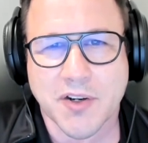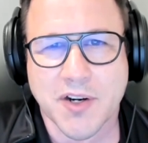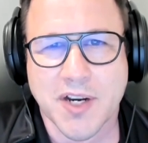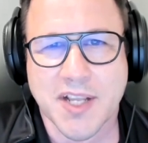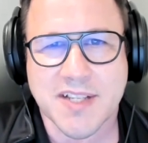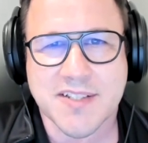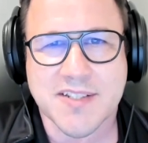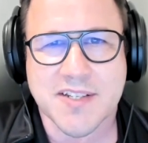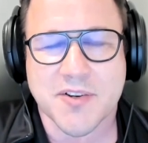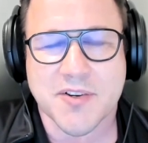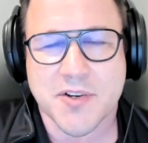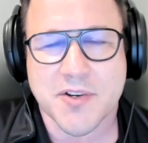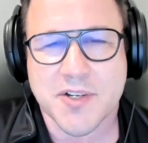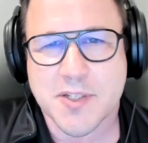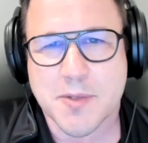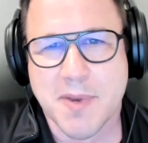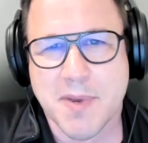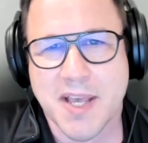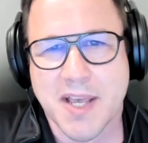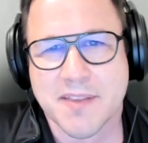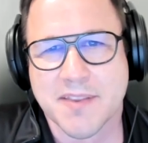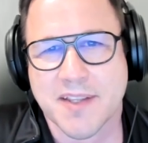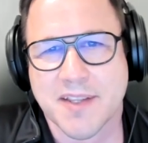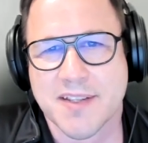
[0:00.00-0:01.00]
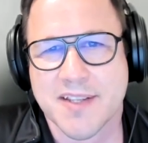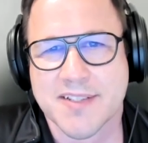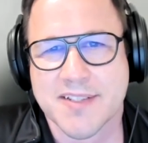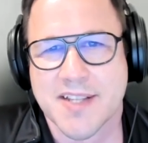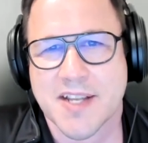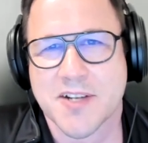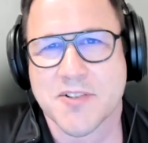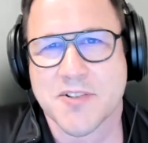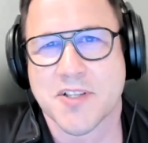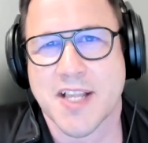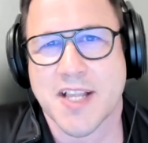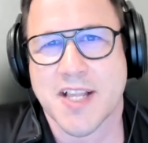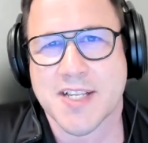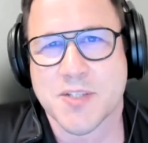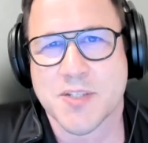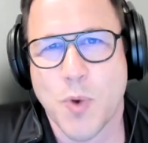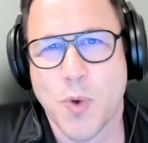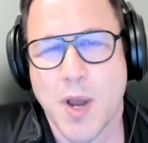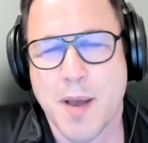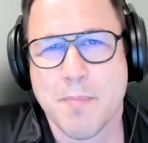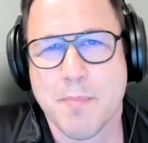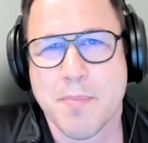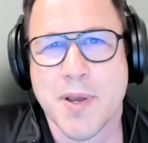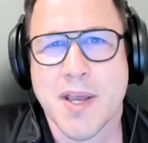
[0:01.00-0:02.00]
learning series about the decentralized
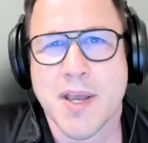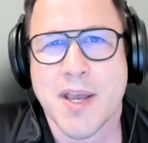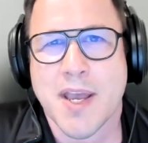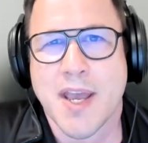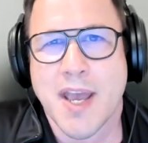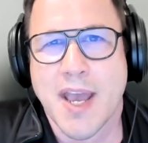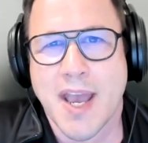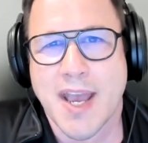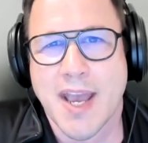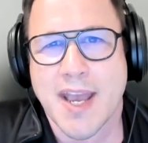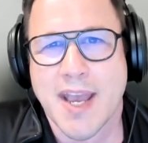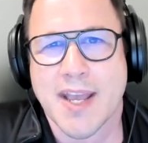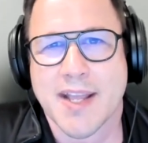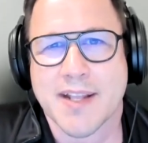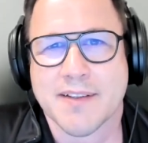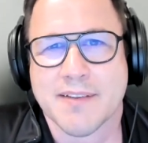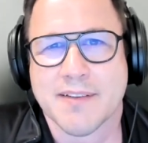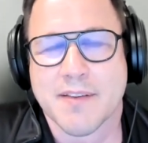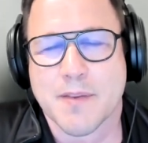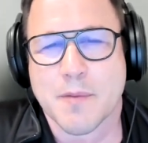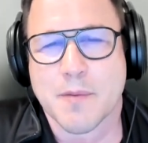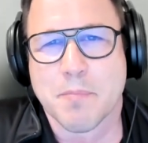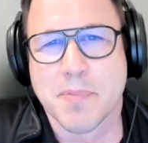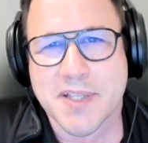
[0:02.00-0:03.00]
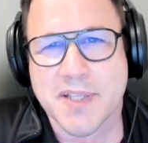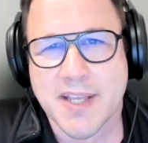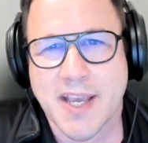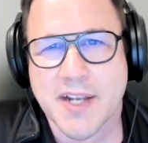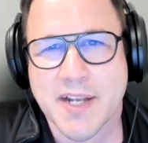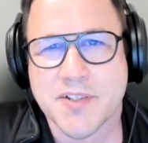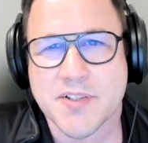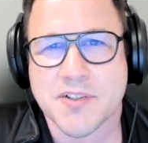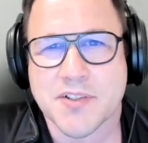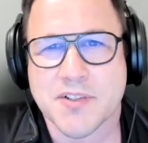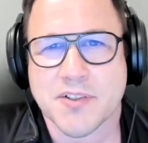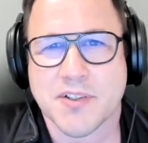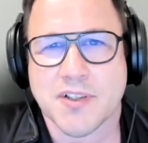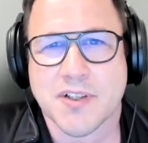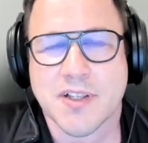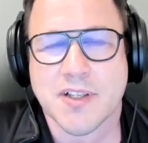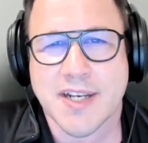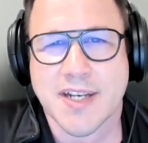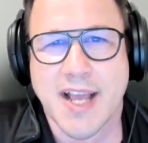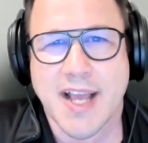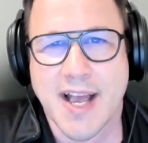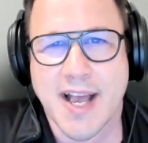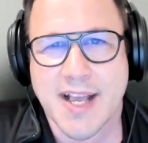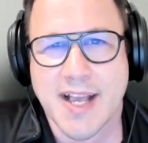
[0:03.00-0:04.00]
web and the potential
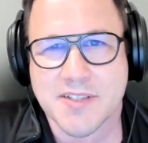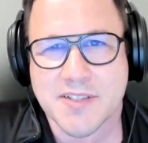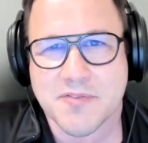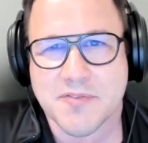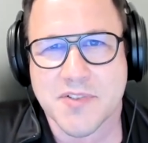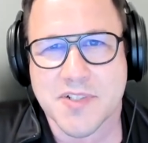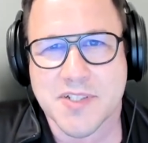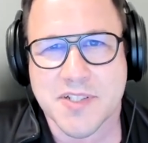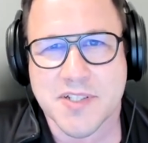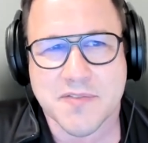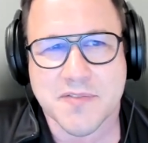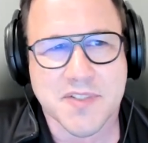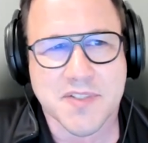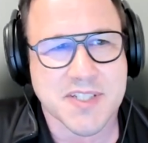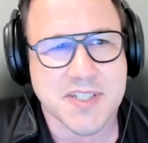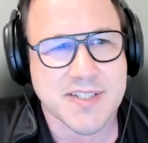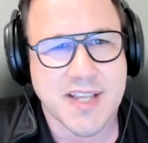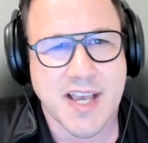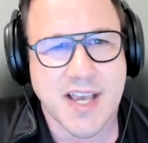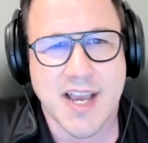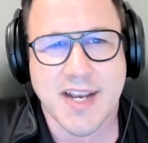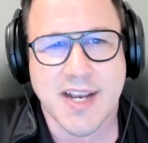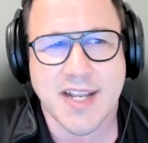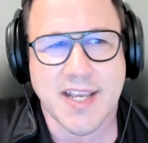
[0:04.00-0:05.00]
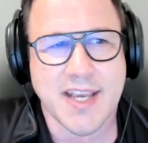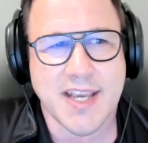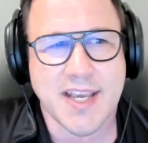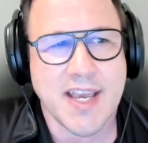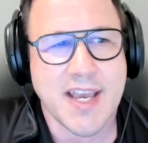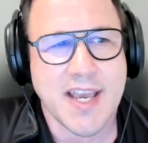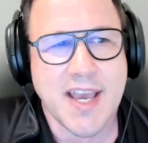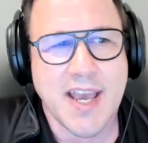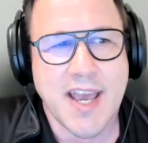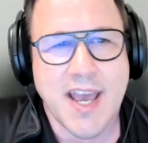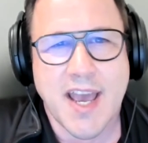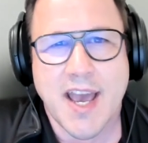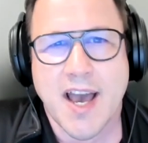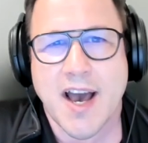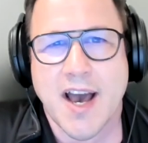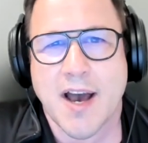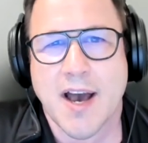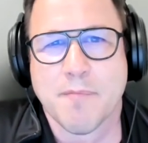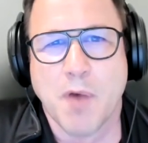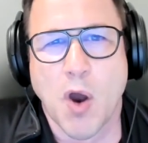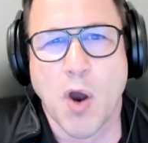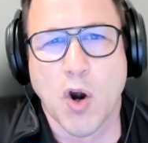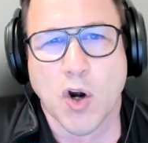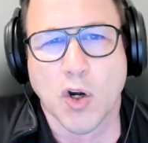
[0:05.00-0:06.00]
it has for civil society.
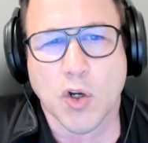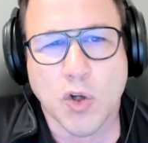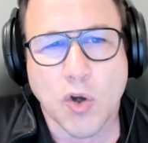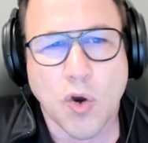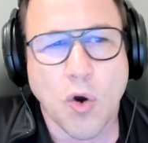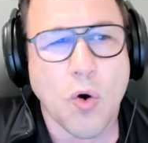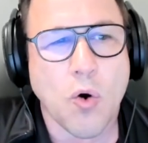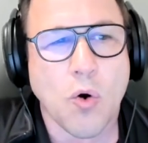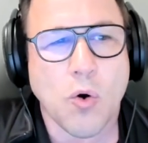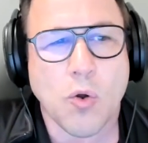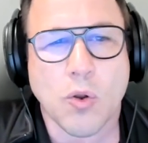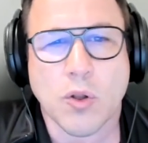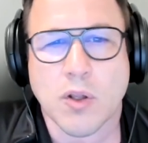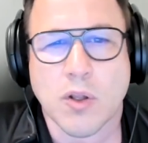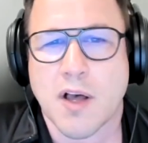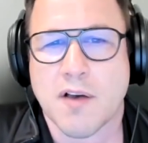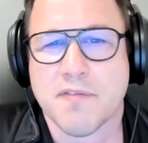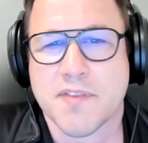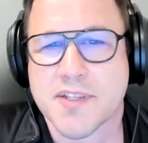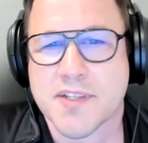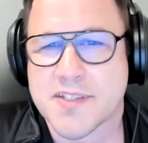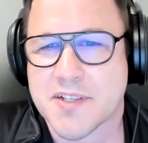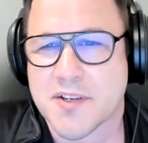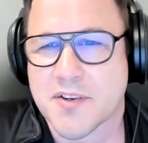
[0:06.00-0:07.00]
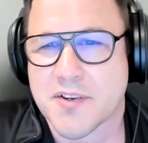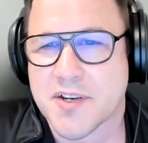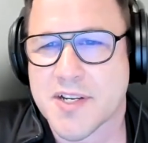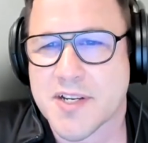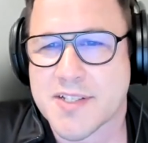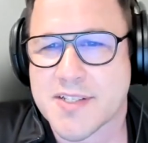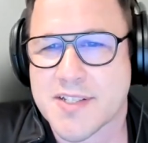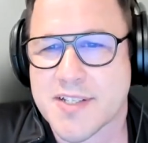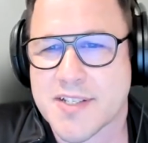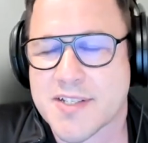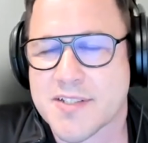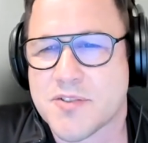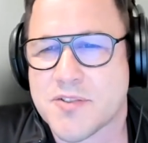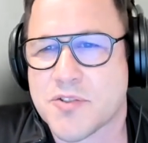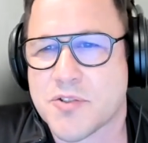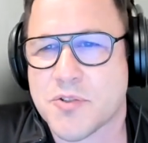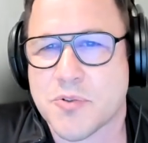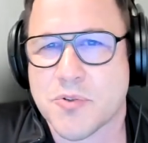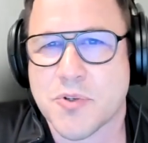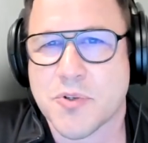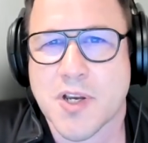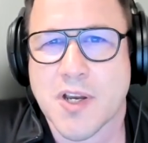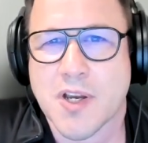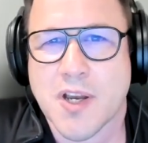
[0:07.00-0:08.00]
Um, our goal of the series is
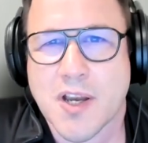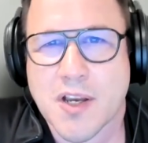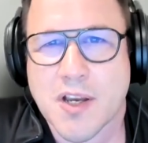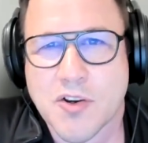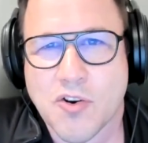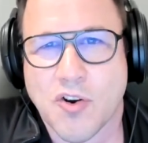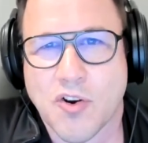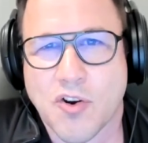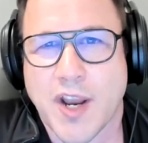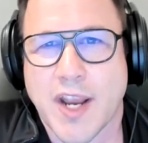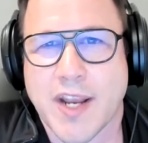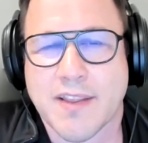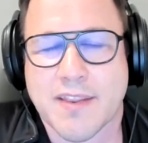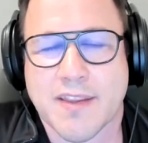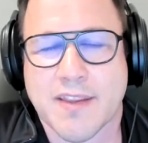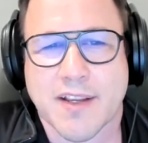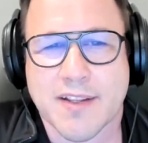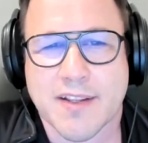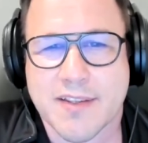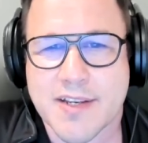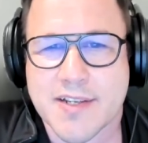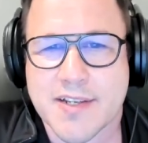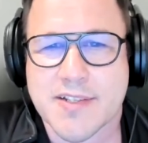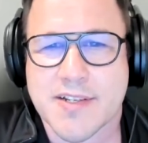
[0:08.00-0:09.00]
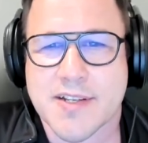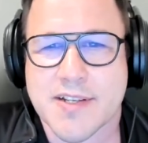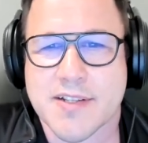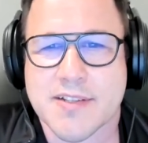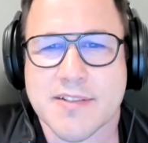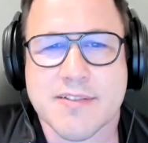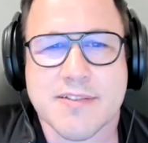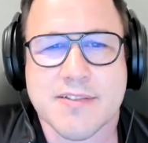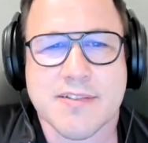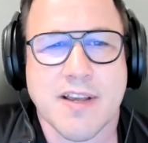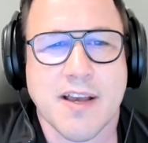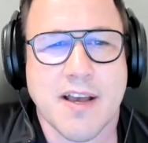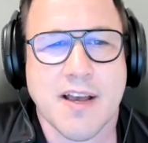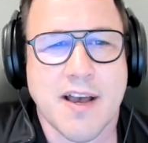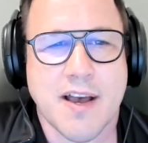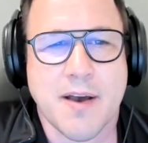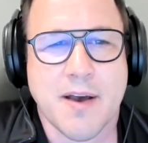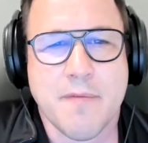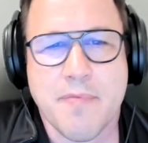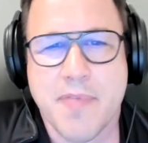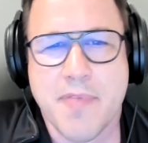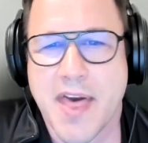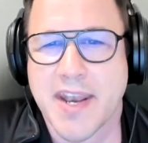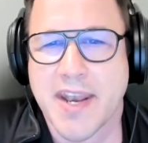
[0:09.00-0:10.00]
to create the conditions
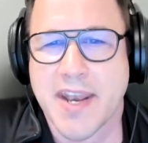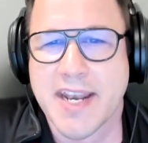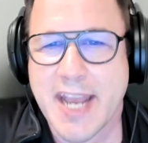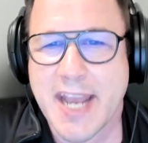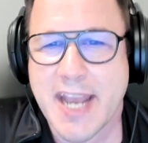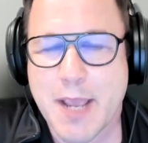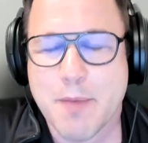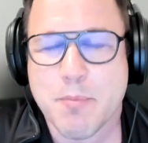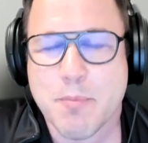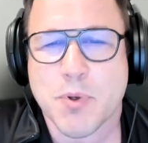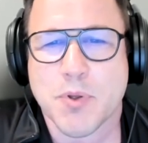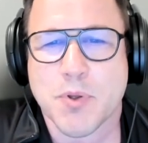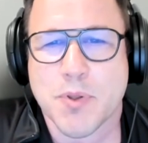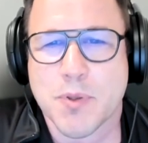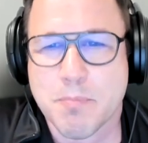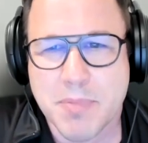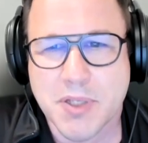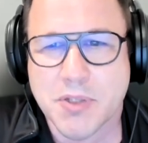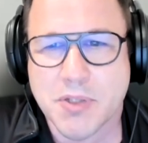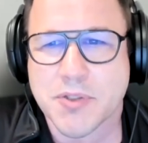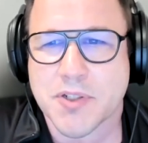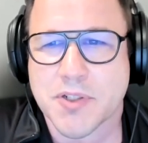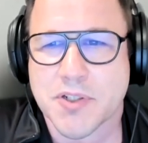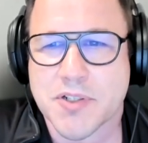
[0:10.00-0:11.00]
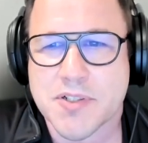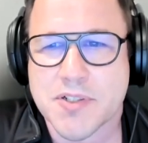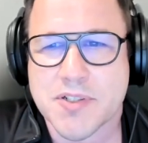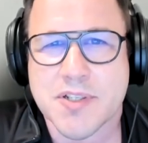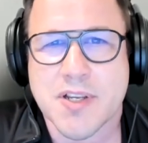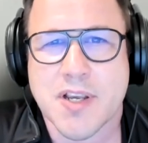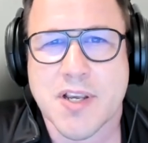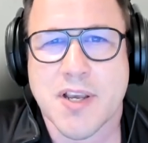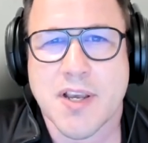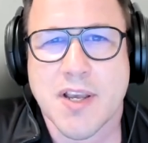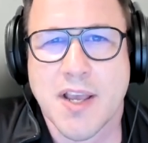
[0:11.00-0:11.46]
uh, that enable the builders